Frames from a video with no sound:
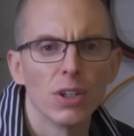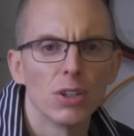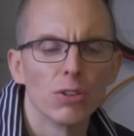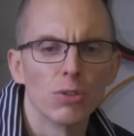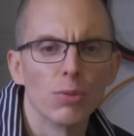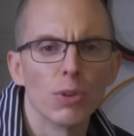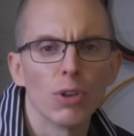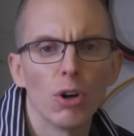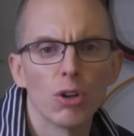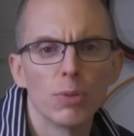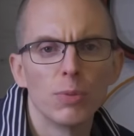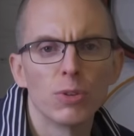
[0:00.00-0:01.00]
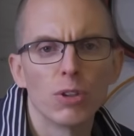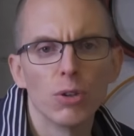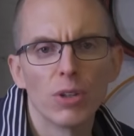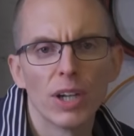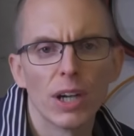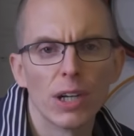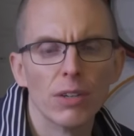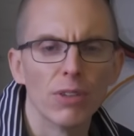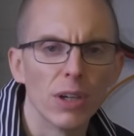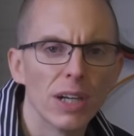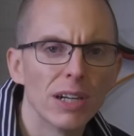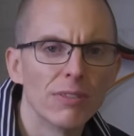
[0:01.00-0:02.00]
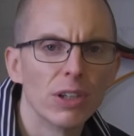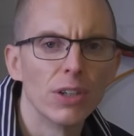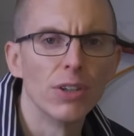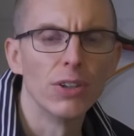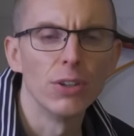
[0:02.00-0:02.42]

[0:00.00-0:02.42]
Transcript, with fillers: So with the Octopus Go tariff that I have here in the